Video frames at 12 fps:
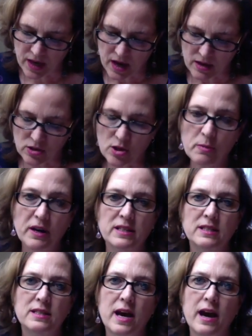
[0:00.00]
So by
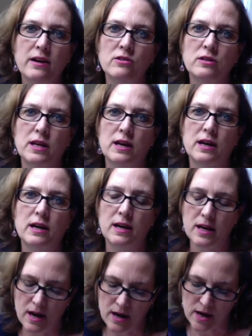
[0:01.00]

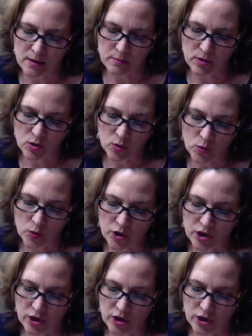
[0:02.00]
Saturday, you're going